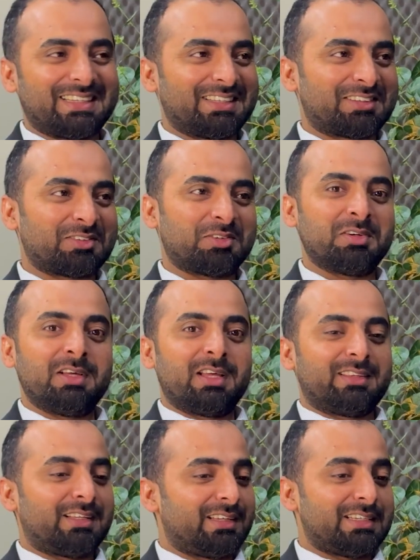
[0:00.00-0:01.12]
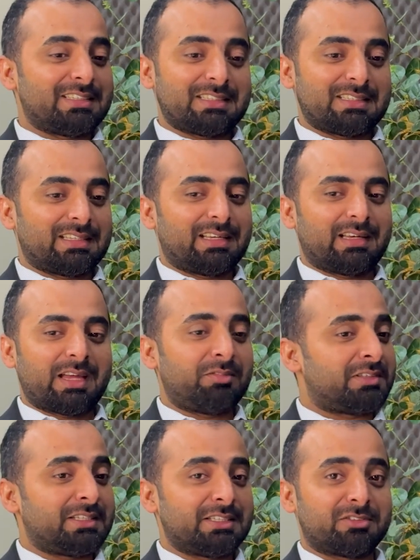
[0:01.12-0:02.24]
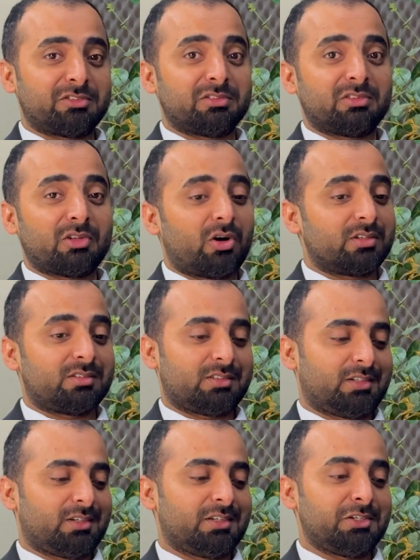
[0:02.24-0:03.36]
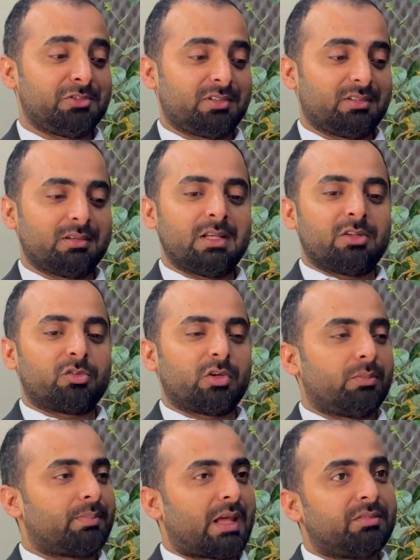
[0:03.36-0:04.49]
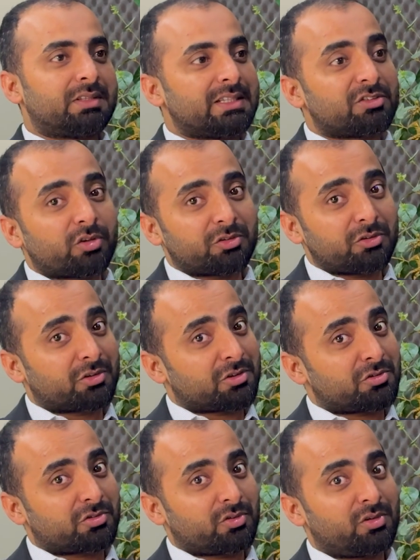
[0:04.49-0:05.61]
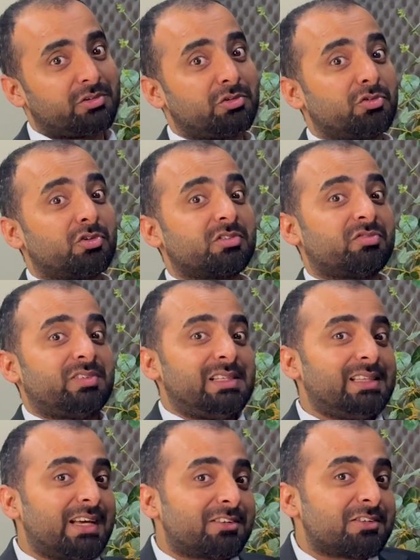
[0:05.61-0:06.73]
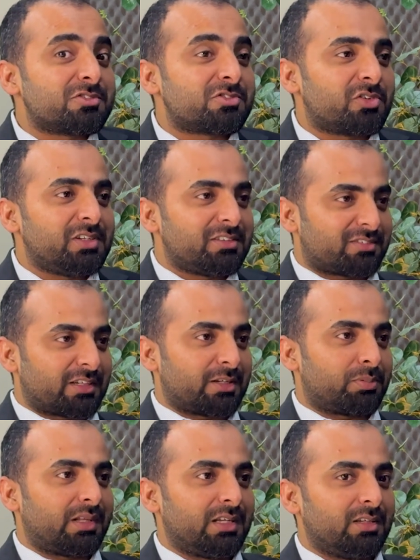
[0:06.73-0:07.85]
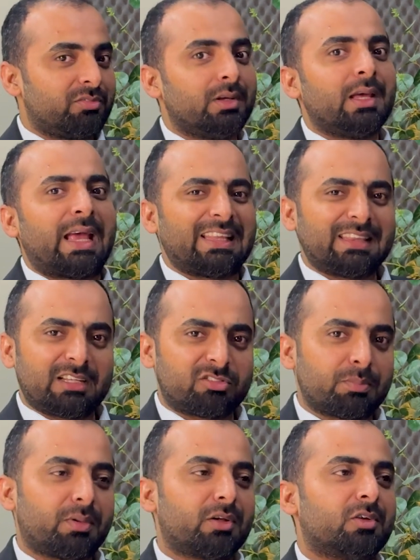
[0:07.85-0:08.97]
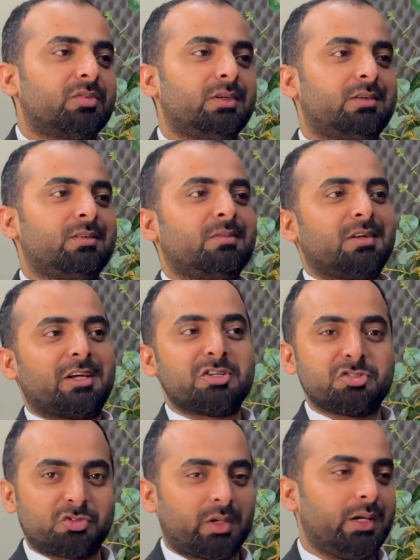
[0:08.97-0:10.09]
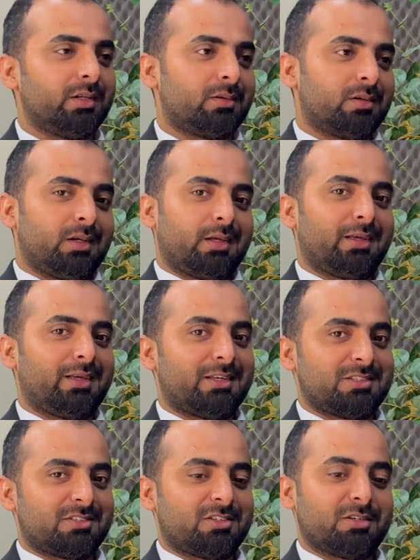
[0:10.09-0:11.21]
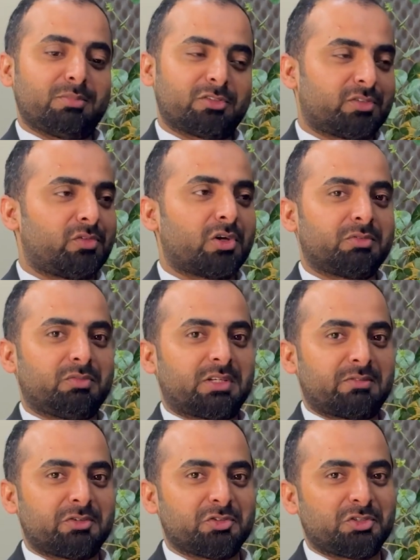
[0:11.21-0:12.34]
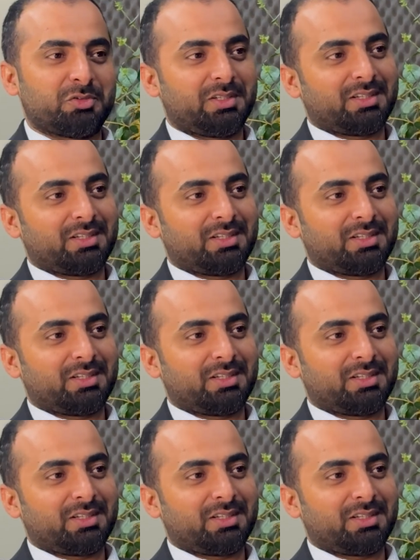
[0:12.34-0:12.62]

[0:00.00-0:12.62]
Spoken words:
So no, everything is not everything is not in your control. You don't feel that control in startup life, and that's a part of it. Enjoy it, and best of luck with whatever you're doing.